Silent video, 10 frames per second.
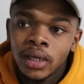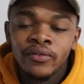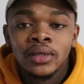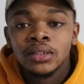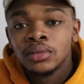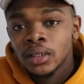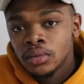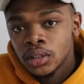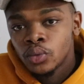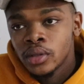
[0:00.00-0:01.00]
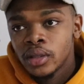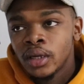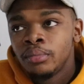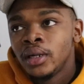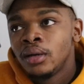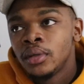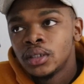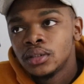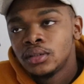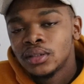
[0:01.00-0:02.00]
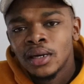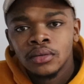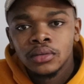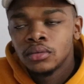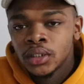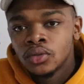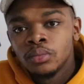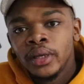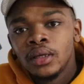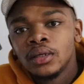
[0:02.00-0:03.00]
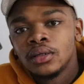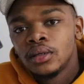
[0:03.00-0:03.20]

having a subscription with Epidemic Sounds just to make